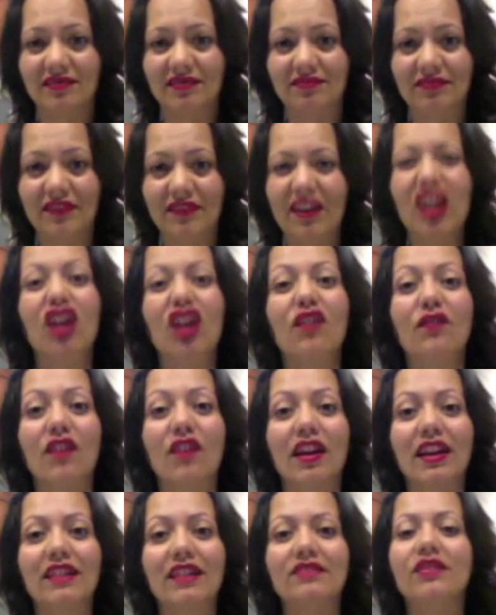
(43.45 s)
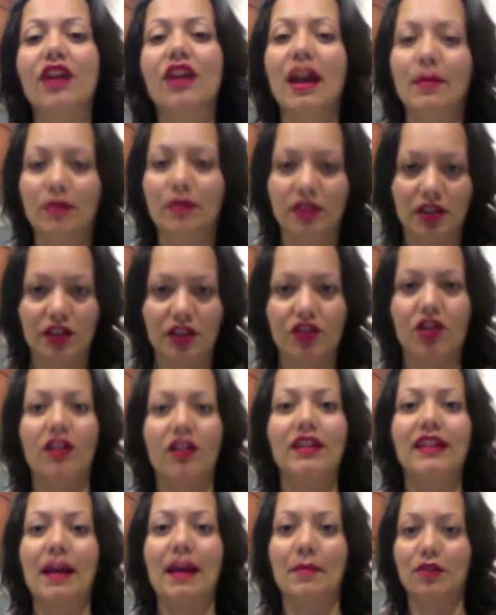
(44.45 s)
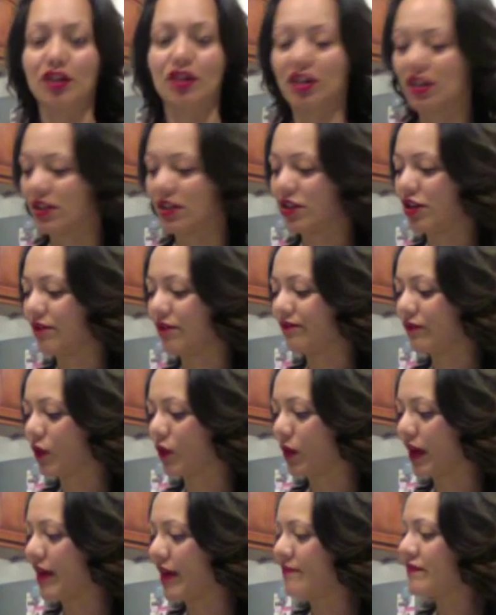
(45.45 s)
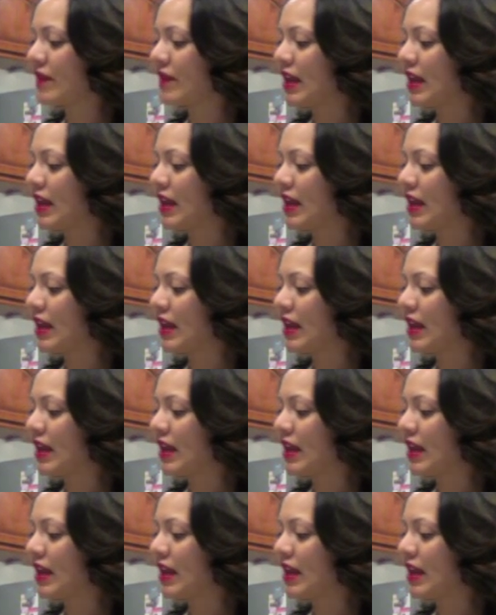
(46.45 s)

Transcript: if they look funny, you're able to discard it that much easier, okay?